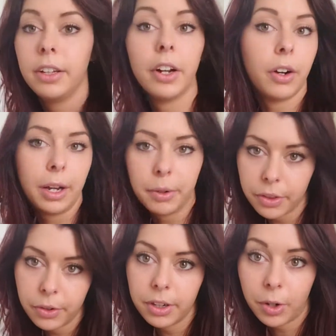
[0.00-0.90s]
you know, I
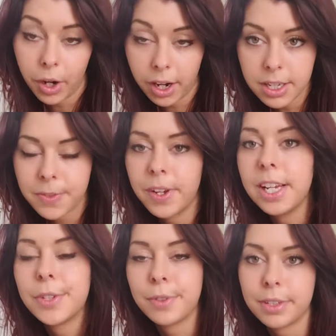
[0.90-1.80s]
went through an Aquarius
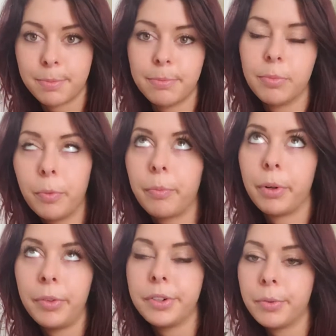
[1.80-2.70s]
phase, which is
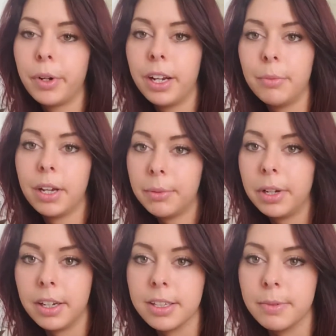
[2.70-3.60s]
pretty much when I met
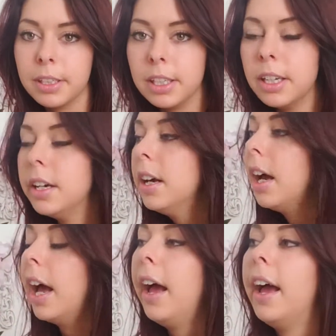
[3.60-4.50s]
my husband.
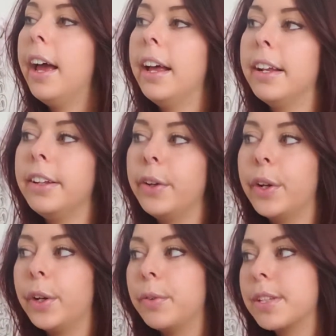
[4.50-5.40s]
And, you
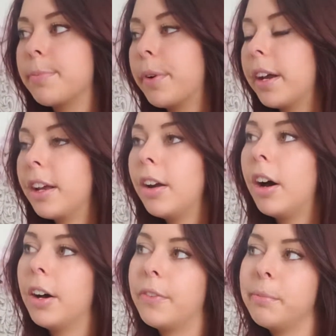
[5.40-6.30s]
know, was breaking
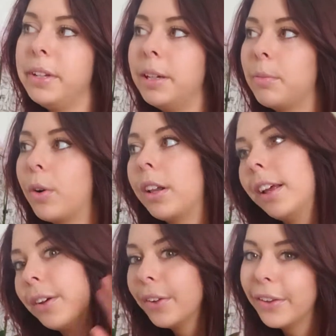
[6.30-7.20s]
off and being more
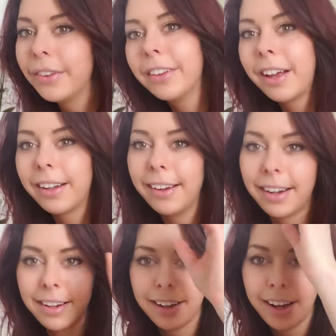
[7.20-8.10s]
like, ooh, la da
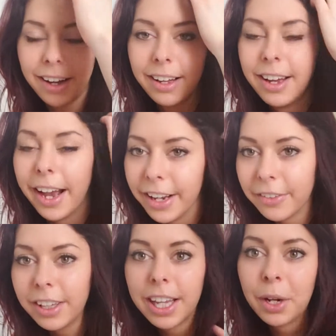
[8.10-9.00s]
da da. I didn't
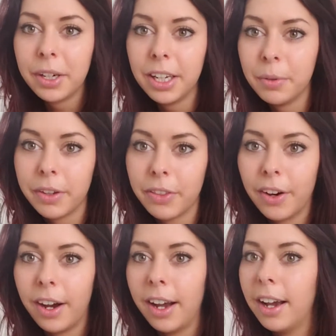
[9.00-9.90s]
really care what anyone
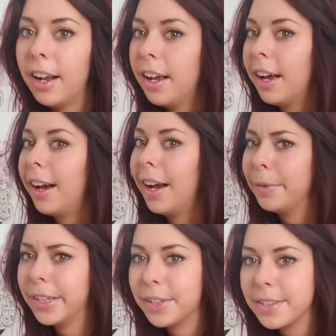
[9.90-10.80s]
thought.
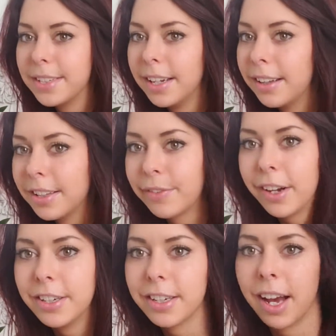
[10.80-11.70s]
You know, I was dating this
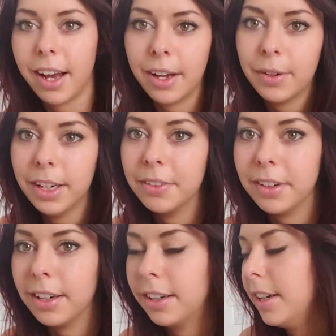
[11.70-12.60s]
French guy,
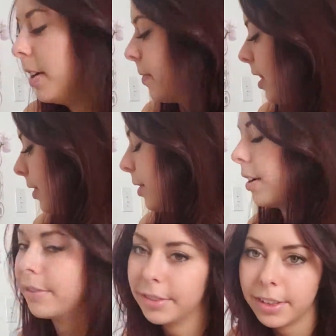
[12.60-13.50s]
whatever.
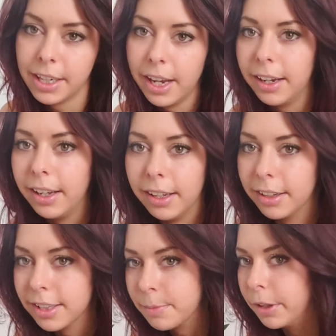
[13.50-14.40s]
Well,
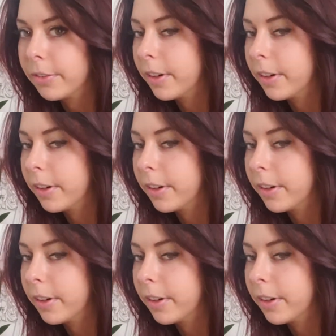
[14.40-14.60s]
Canadian, spoke